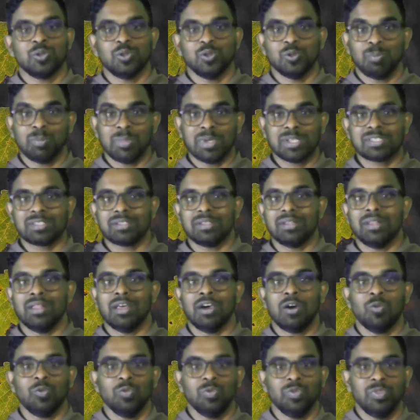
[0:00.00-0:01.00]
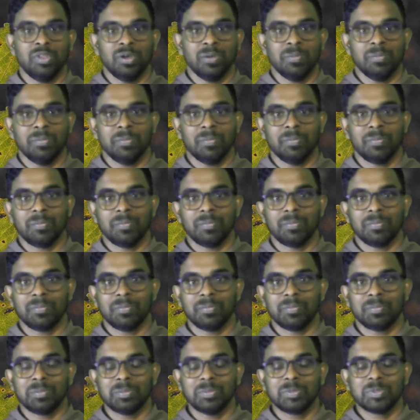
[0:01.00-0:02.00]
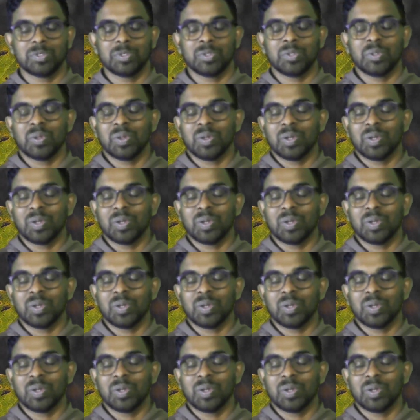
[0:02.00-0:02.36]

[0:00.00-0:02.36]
You must love them. So